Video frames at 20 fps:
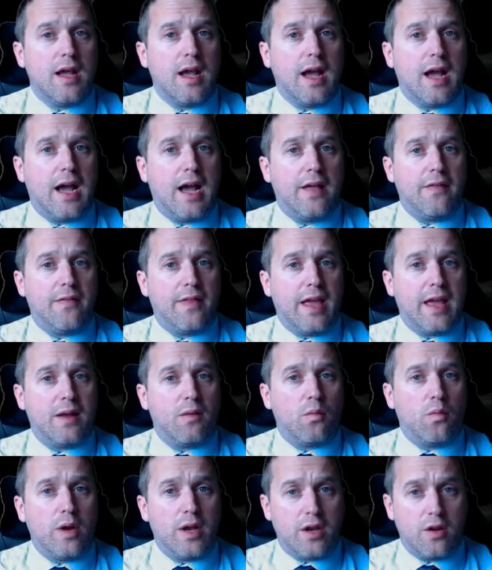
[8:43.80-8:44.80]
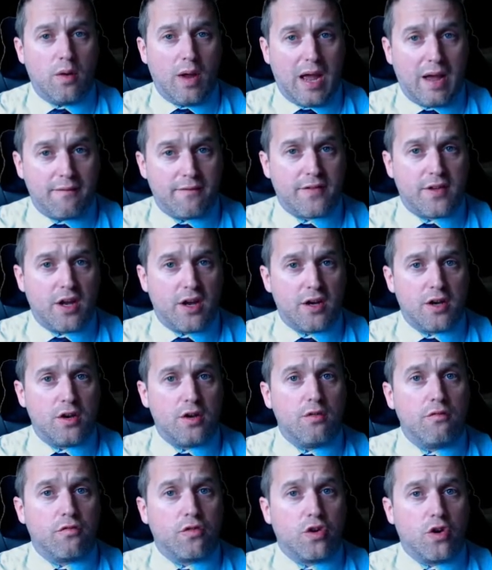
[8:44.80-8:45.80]
And then when you have done and
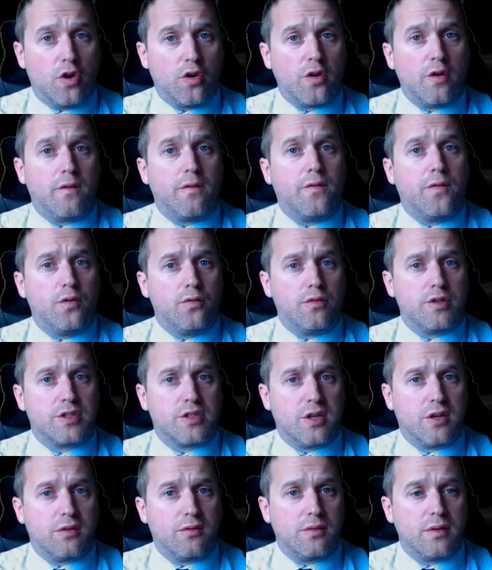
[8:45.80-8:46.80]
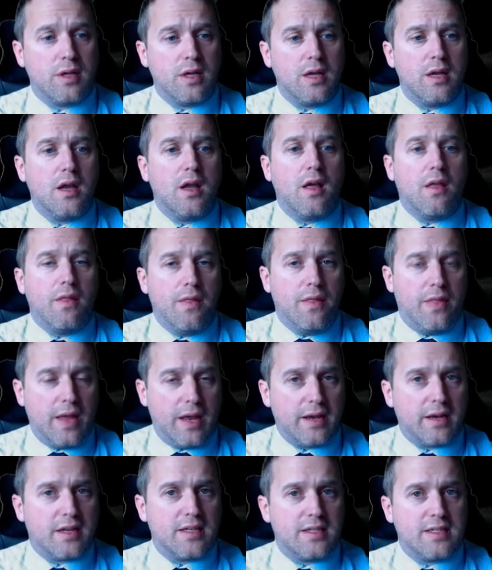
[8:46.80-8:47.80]
you've got your full result,
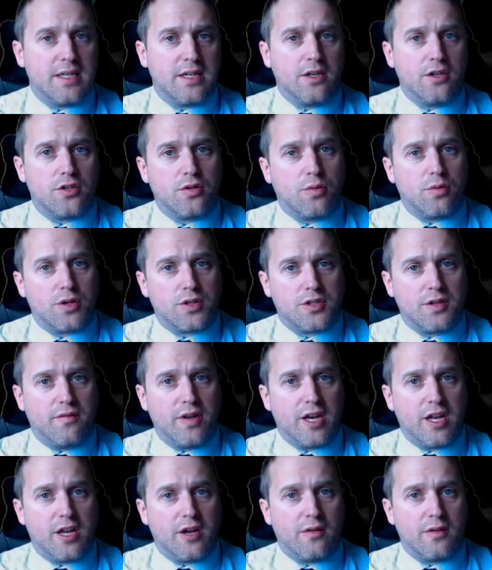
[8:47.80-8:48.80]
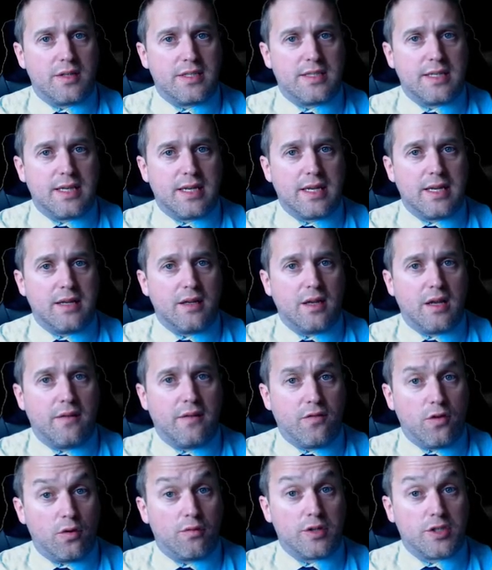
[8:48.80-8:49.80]
then continue to watch the video and see if
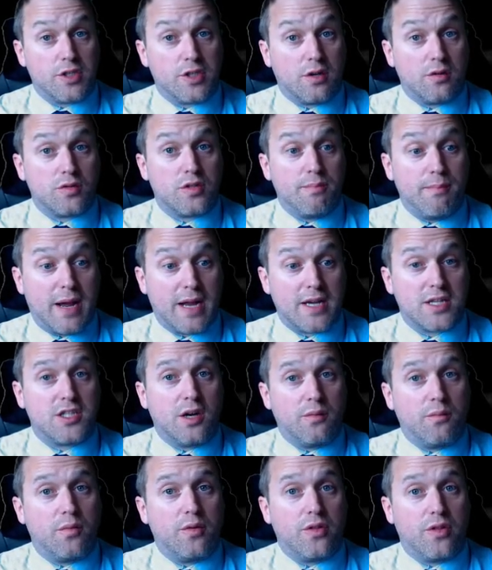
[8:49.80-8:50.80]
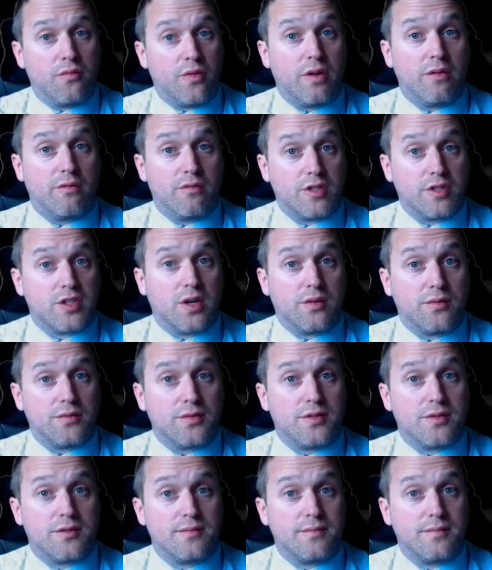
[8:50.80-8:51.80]
your results match up with the real
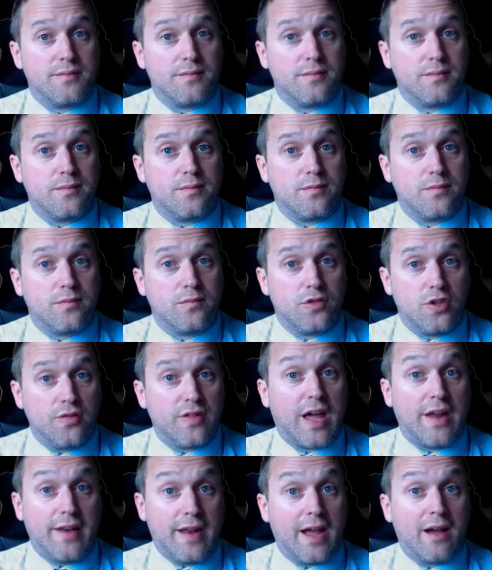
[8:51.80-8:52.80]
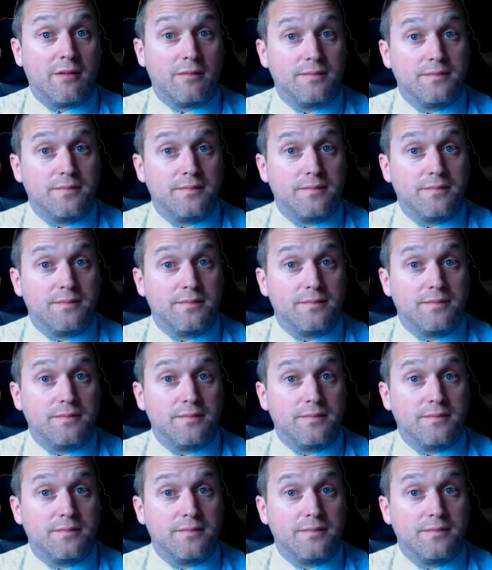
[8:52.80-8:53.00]
results. Do that now.